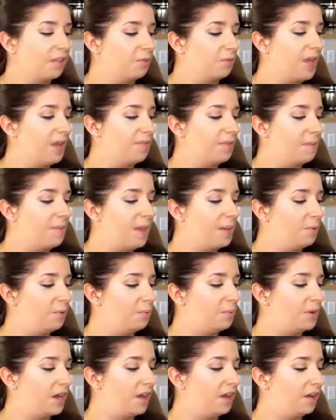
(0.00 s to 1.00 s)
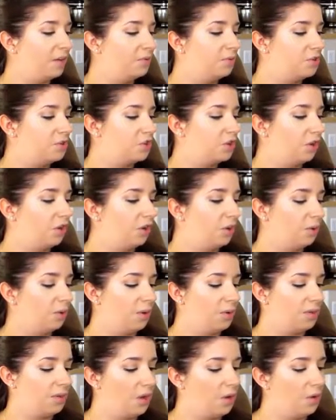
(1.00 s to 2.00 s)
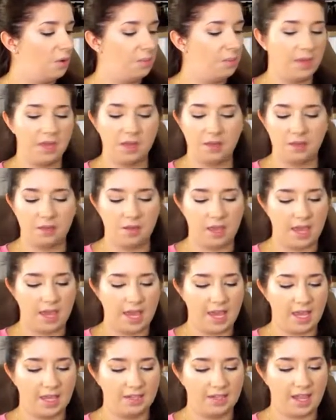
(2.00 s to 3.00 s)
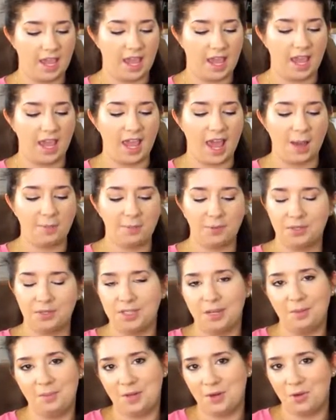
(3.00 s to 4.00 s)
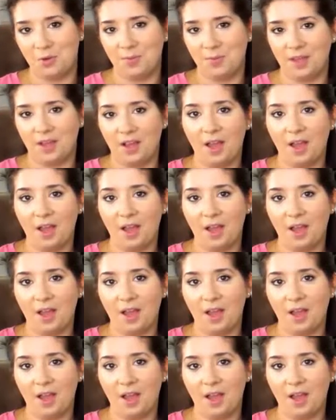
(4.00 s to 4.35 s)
We have a maple brown sugar with oatmeal and a appleton maple meal.